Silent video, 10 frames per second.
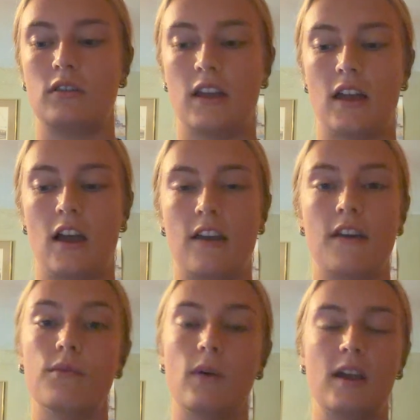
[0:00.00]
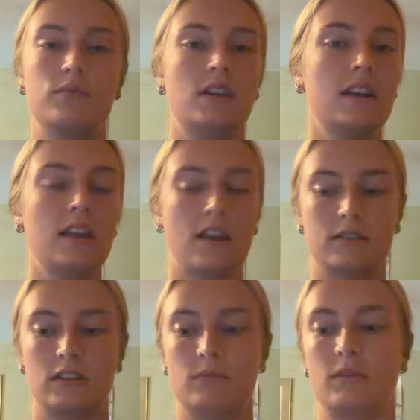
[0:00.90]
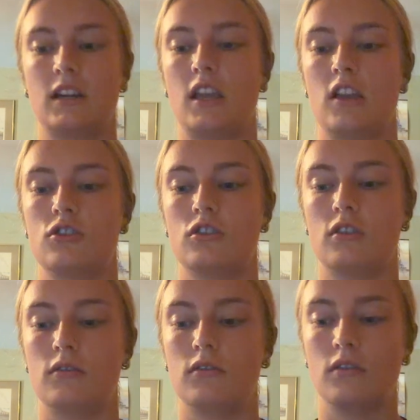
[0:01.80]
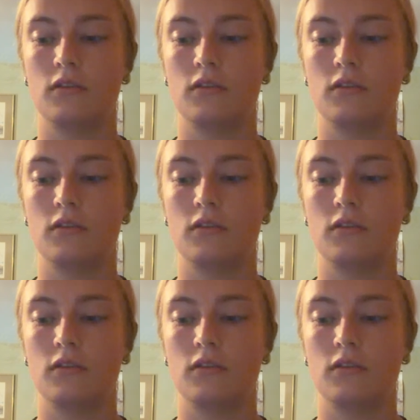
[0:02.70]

that I have wiped any excess medication